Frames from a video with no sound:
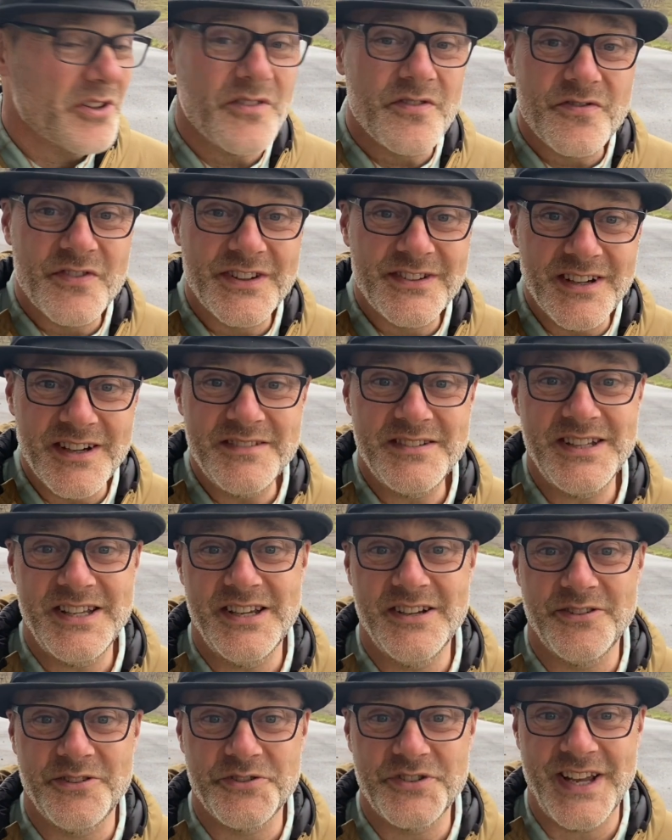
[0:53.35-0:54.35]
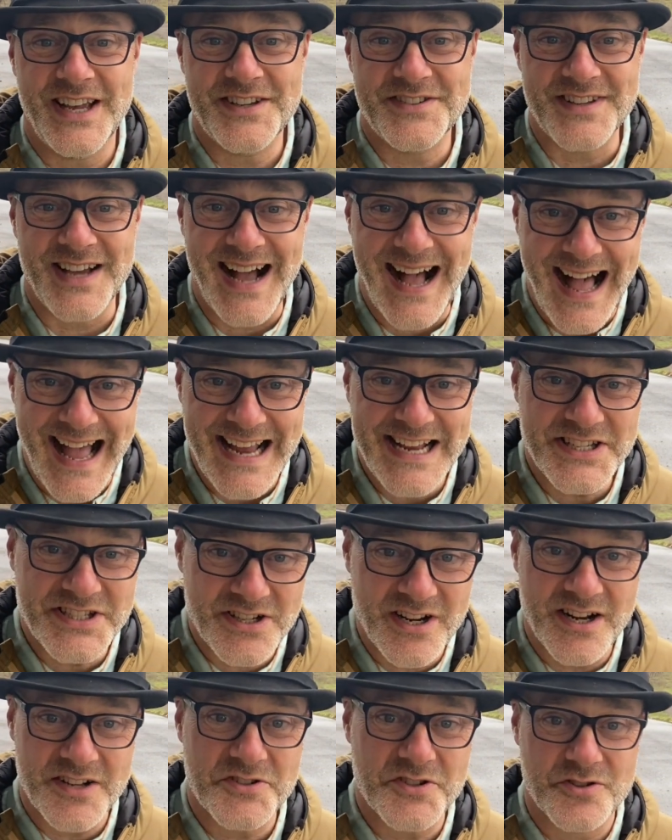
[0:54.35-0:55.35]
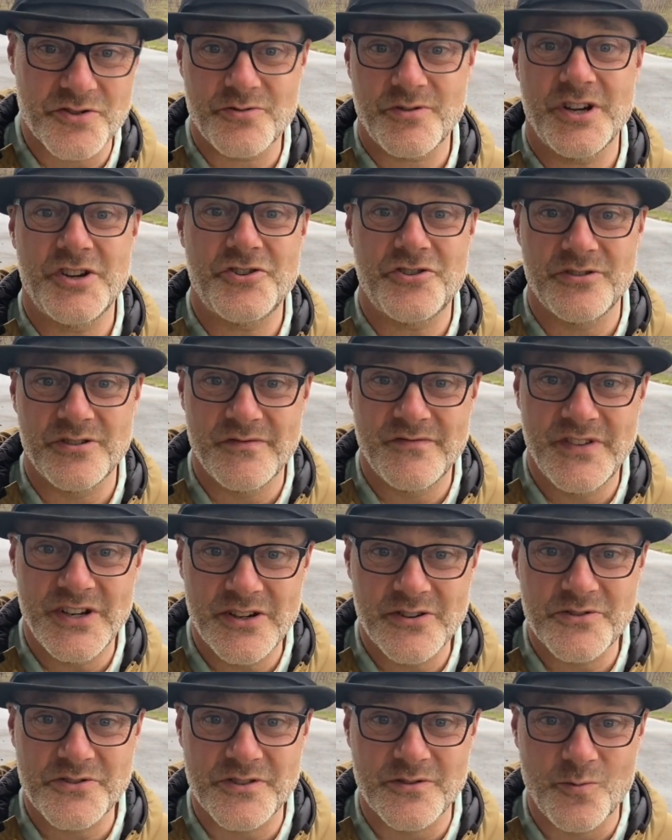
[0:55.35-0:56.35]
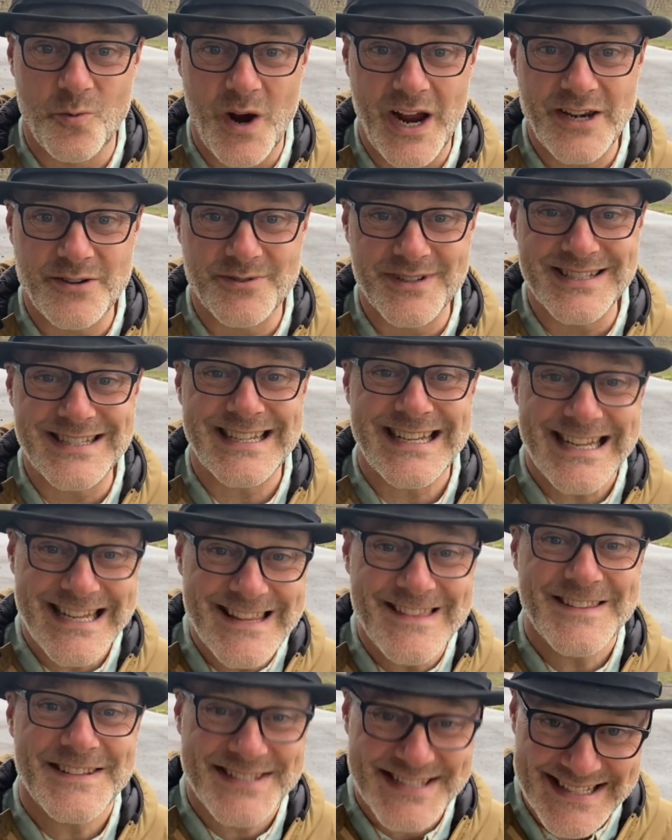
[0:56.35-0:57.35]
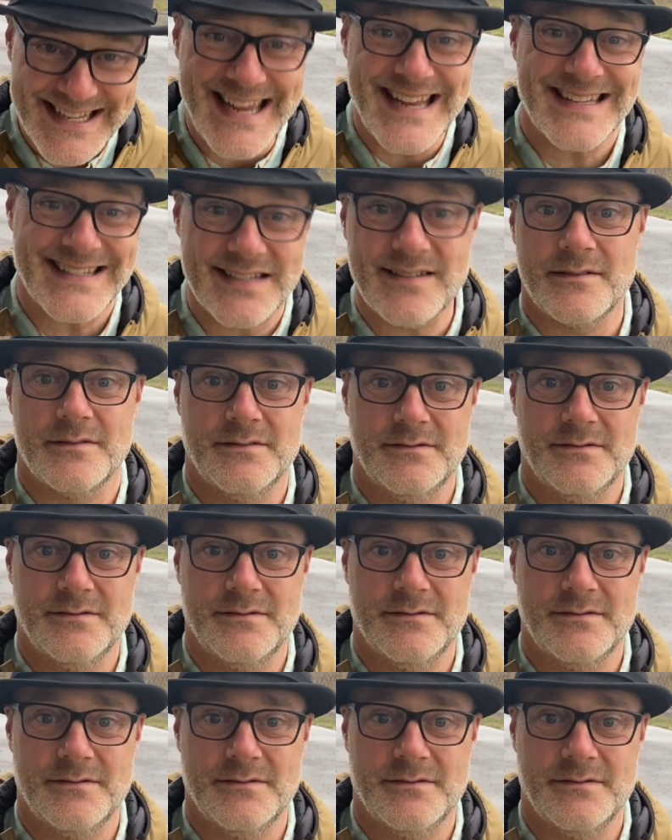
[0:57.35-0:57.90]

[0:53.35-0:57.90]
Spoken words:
the Dundee Hills has the highest concentration of vineyards and wineries in the state.